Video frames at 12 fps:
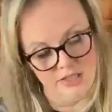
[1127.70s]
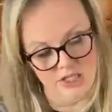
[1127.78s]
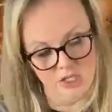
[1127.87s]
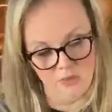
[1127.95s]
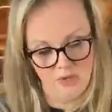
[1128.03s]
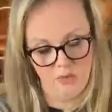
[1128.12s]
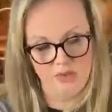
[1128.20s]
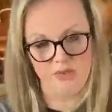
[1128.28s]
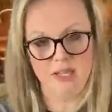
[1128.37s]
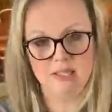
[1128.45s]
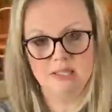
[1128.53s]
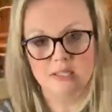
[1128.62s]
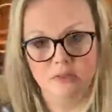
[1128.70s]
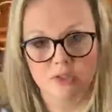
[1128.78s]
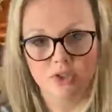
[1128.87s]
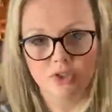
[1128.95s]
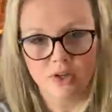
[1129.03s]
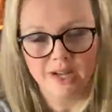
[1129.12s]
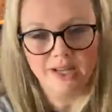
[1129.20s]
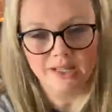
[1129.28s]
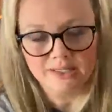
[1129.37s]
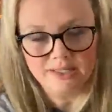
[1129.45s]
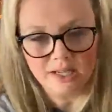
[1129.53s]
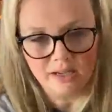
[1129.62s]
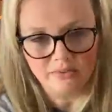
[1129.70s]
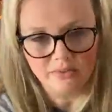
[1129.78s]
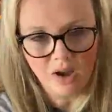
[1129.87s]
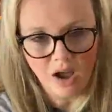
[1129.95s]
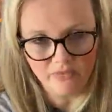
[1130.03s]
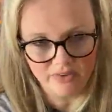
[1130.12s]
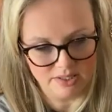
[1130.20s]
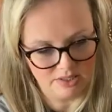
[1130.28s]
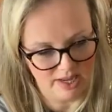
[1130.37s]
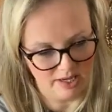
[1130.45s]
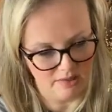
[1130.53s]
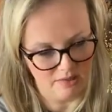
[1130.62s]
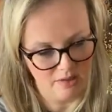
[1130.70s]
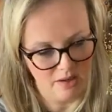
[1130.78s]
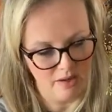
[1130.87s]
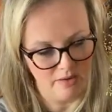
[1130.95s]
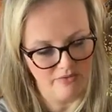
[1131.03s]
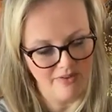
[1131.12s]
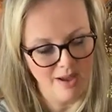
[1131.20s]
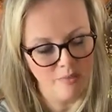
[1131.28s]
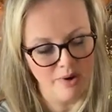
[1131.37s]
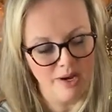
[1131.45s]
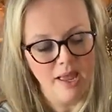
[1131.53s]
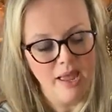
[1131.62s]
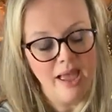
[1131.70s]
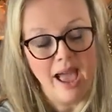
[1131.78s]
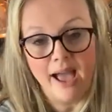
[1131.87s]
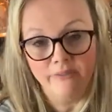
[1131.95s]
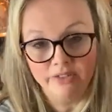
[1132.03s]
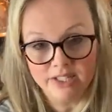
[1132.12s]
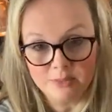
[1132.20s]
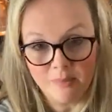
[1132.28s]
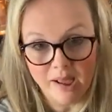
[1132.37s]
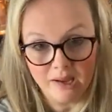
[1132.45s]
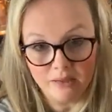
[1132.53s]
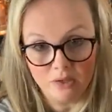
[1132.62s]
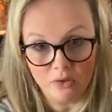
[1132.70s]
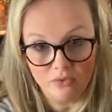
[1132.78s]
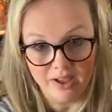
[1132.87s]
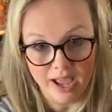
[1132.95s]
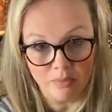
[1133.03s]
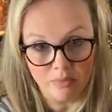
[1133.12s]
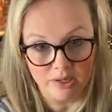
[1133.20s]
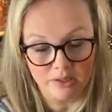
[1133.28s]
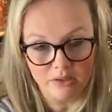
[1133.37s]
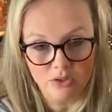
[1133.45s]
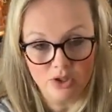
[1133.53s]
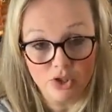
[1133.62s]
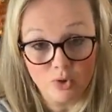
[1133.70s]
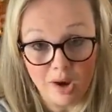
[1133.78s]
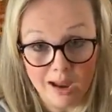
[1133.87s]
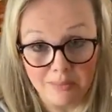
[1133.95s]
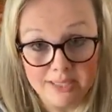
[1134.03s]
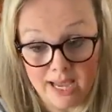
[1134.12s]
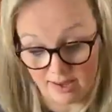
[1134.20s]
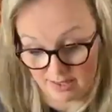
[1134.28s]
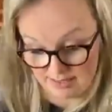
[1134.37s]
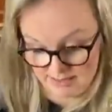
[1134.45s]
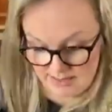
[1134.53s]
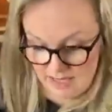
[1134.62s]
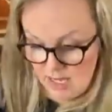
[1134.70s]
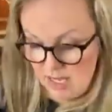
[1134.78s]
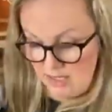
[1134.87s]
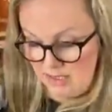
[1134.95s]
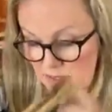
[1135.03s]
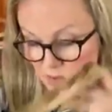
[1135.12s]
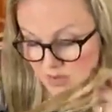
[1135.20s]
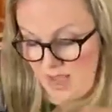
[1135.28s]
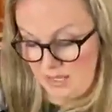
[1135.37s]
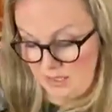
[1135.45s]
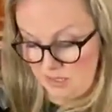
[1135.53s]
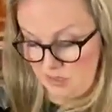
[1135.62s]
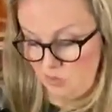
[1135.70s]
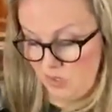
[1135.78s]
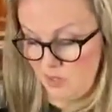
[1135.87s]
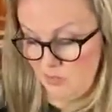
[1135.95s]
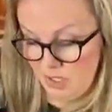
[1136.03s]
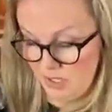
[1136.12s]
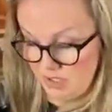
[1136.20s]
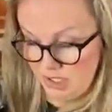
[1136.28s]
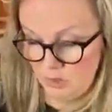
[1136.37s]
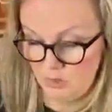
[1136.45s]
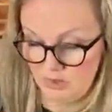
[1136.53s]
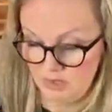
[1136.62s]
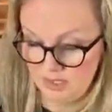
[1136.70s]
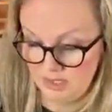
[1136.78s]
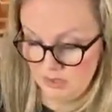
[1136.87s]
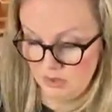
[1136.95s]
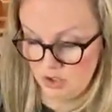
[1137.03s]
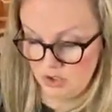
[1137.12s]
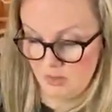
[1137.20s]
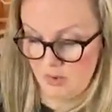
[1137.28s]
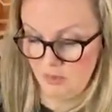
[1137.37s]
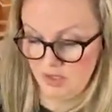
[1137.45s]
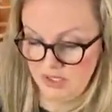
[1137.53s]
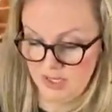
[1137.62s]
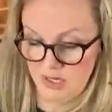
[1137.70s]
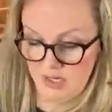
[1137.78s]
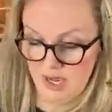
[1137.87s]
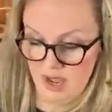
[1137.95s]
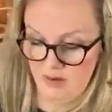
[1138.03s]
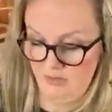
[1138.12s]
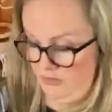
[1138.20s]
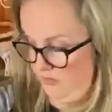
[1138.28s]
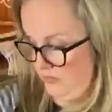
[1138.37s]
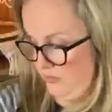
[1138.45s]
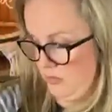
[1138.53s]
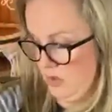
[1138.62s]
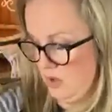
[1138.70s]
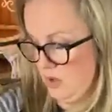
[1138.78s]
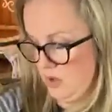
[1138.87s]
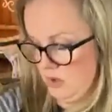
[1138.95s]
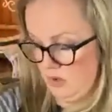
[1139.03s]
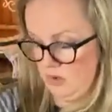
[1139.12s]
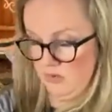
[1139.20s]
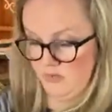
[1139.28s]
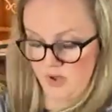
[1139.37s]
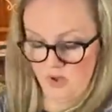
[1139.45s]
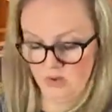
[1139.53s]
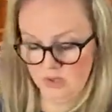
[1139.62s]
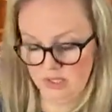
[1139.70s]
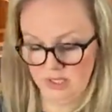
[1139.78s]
doing with these little strands of coffee stained fabric, I've just made little scrap ties. So that's what I'm going to do with this little strip. I'm just going to kind of fold